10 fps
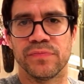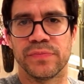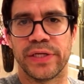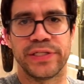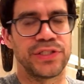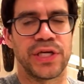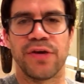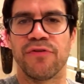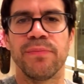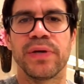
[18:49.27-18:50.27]
And then to
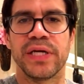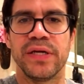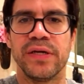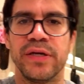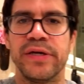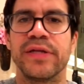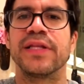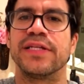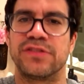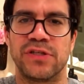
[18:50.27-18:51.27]
everybody
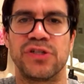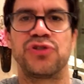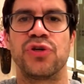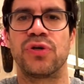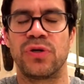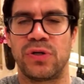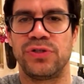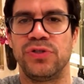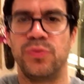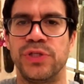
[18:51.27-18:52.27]
that's going to turn on
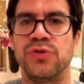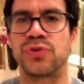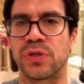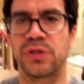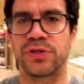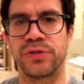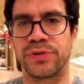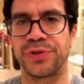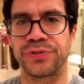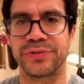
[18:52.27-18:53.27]
you when you start to do
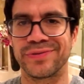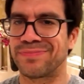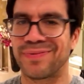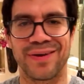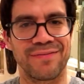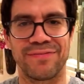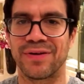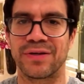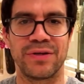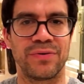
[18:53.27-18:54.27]
this, just like,
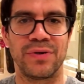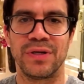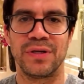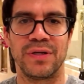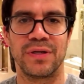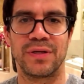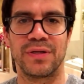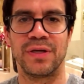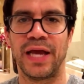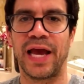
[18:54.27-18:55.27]
fuck you.
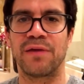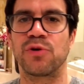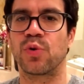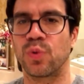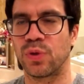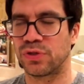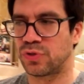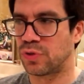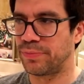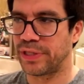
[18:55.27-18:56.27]
Adam Carolla
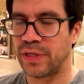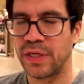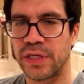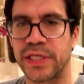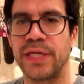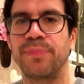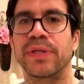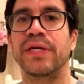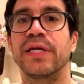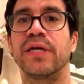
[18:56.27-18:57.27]
told me, keep a
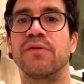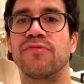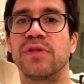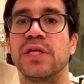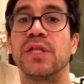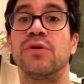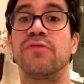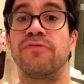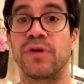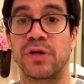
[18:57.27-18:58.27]
carefully
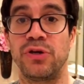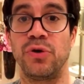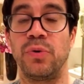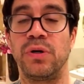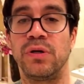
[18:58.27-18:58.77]
loaded fuck you